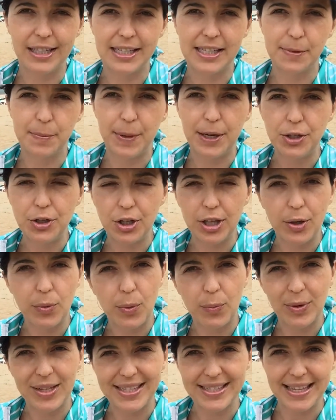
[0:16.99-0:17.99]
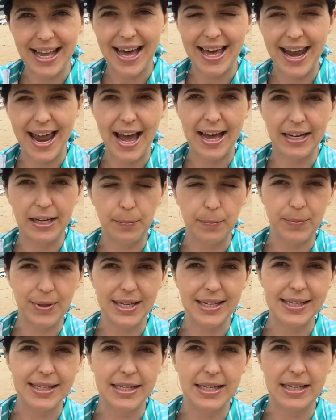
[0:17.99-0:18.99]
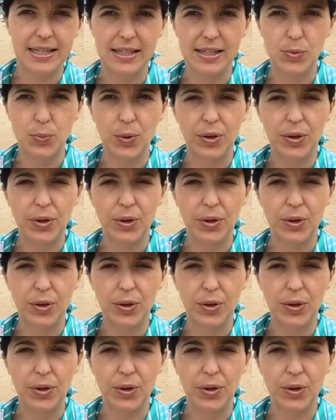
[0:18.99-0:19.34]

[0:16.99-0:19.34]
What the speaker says: especially when we start out in business.